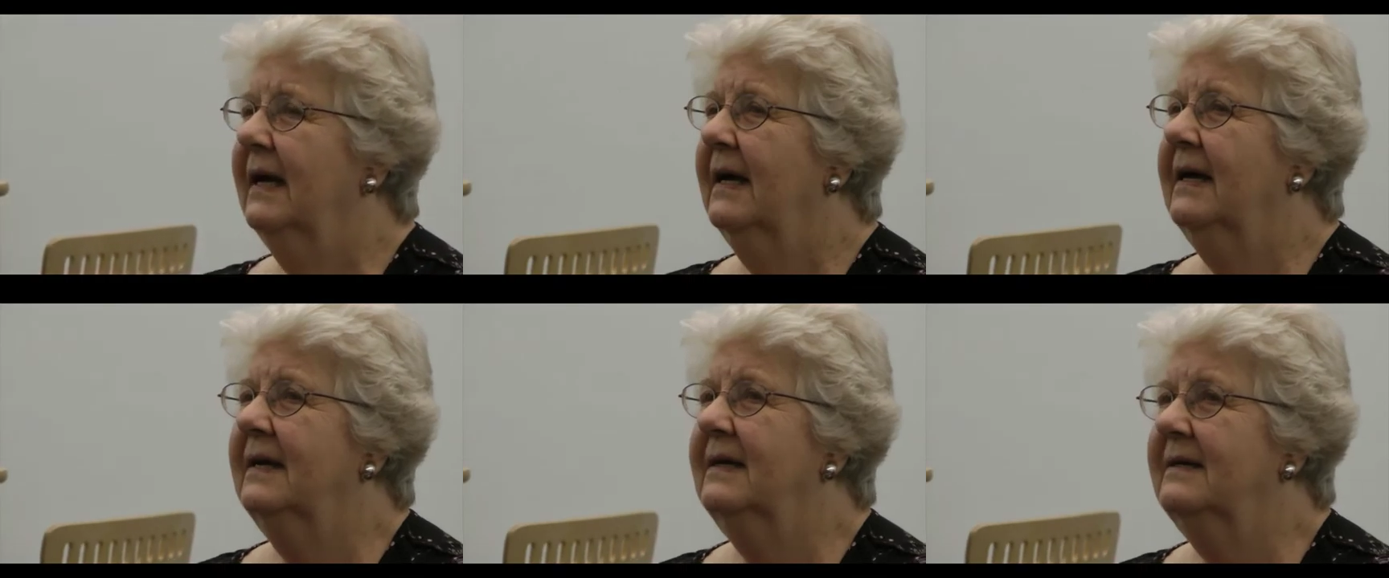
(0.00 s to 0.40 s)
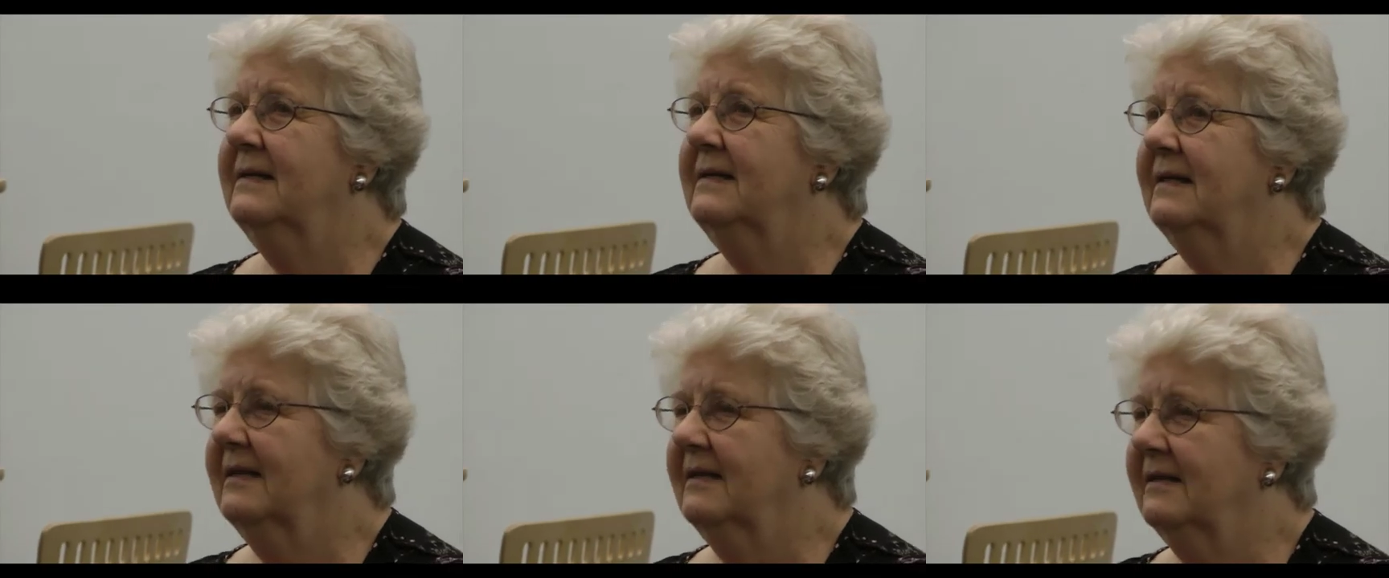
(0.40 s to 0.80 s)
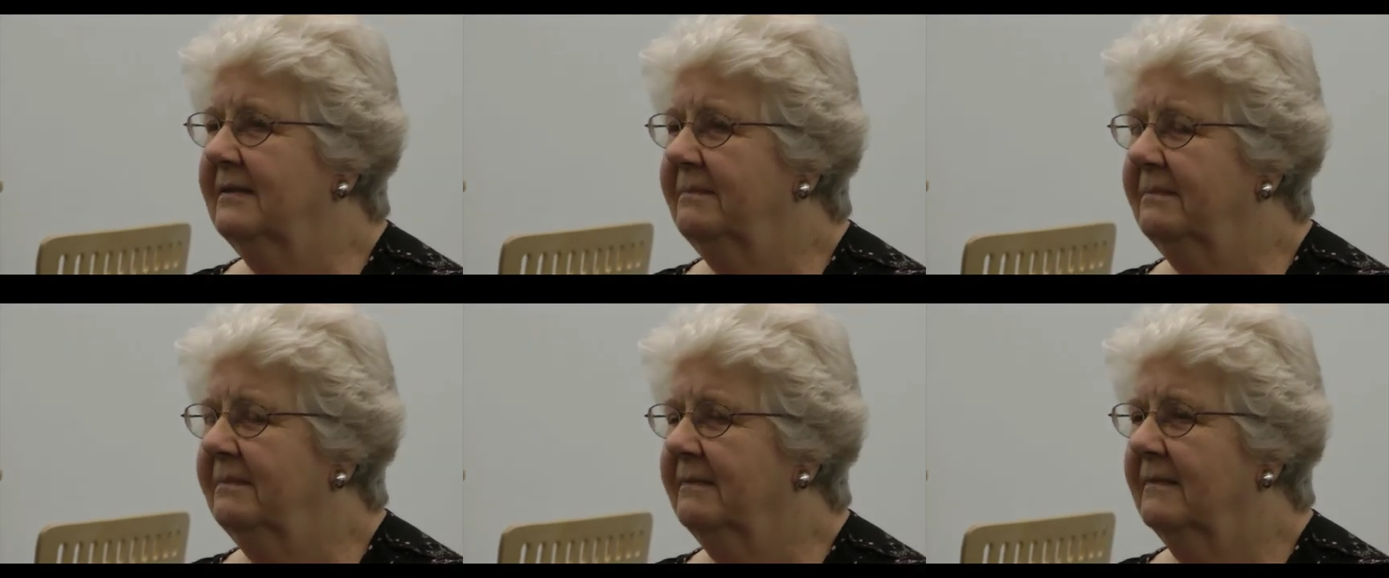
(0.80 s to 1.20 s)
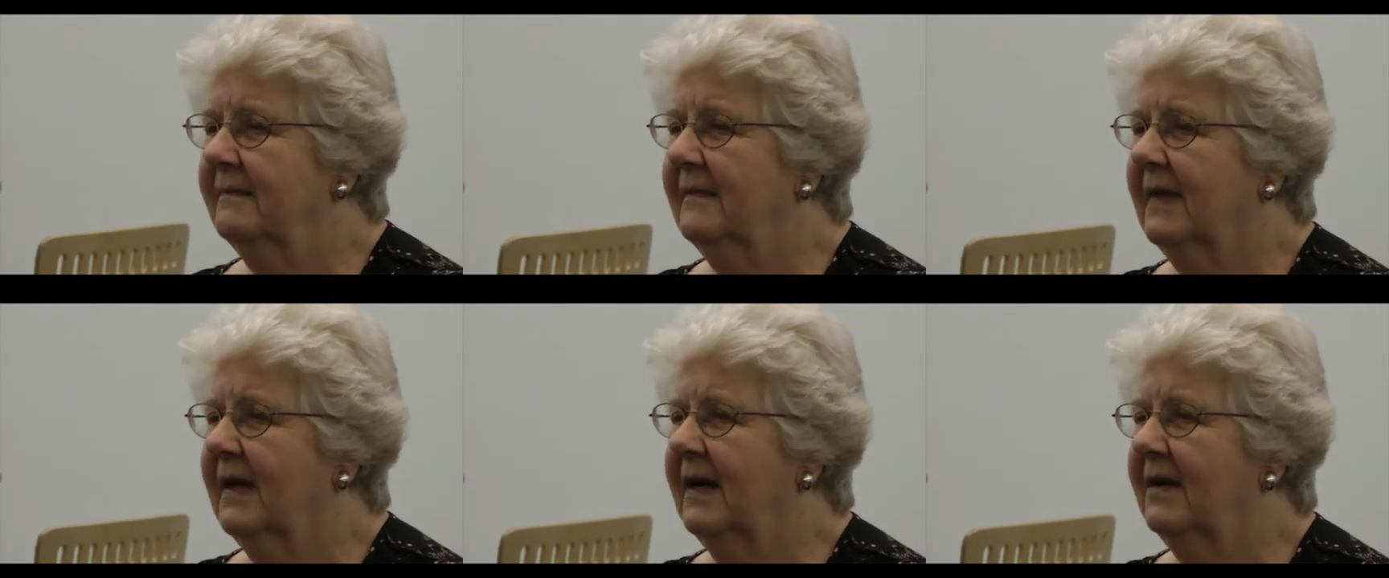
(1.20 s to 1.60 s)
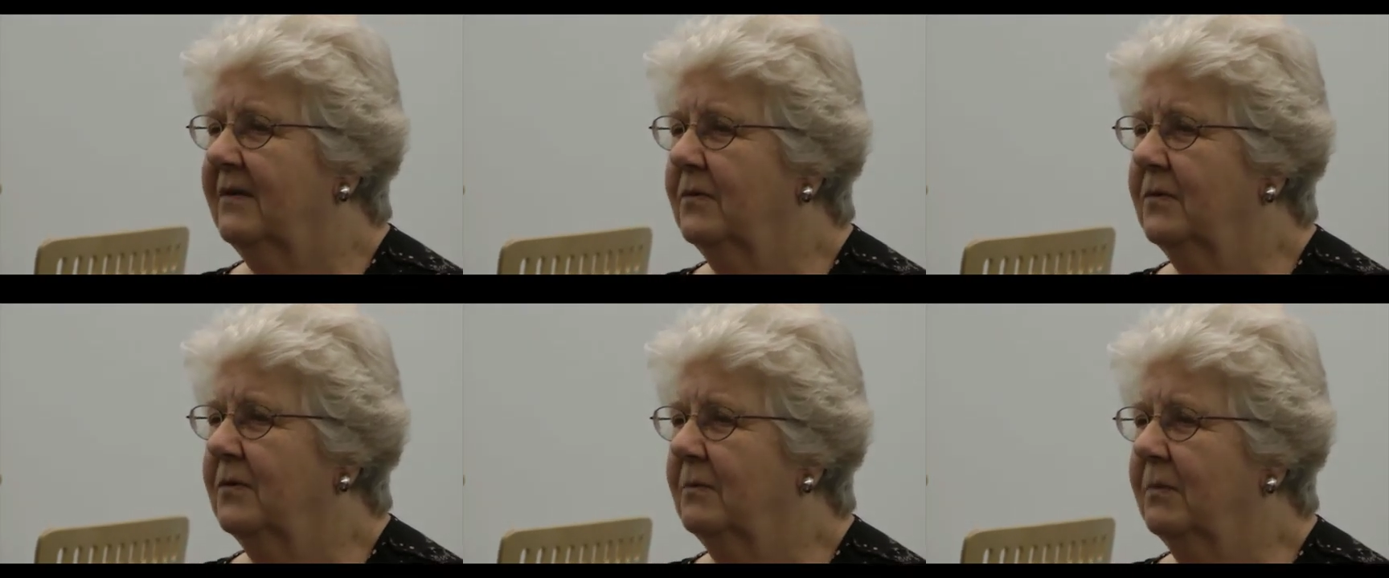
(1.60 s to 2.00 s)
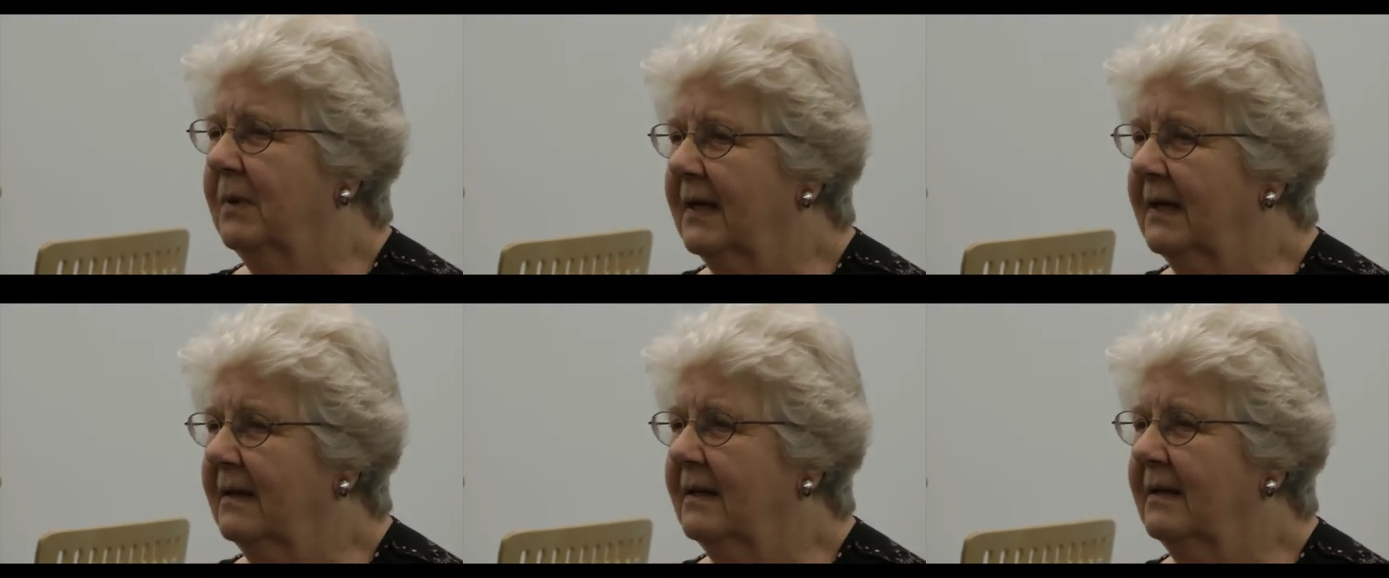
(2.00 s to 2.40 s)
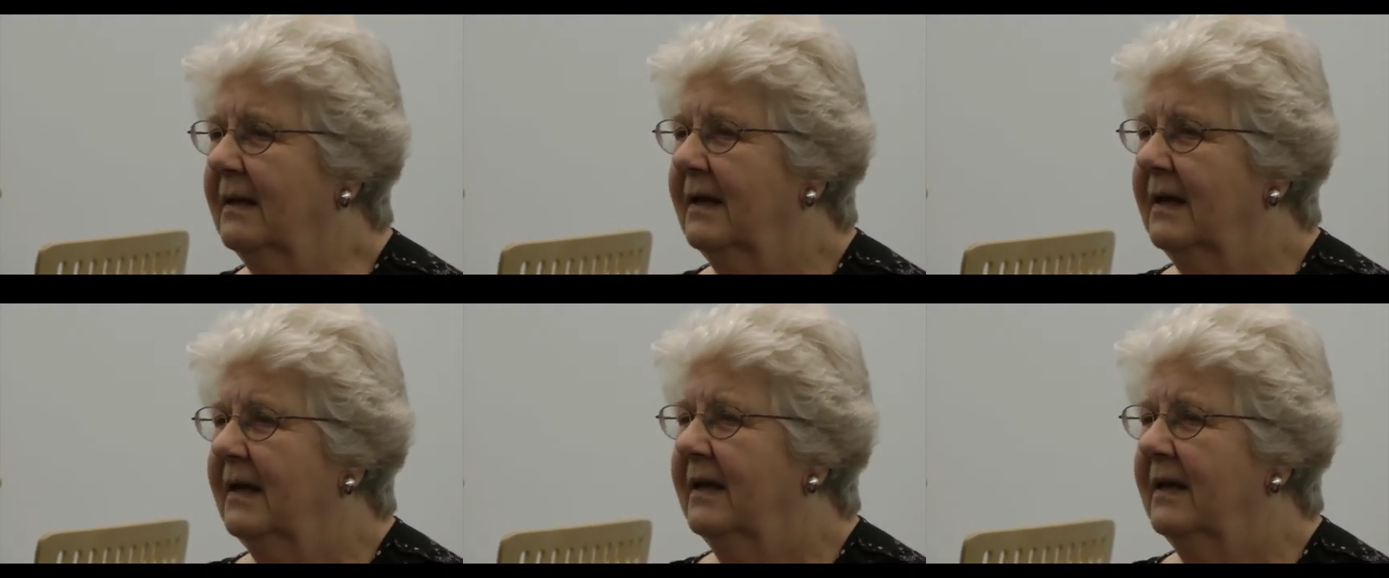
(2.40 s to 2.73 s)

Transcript: And I thought, well,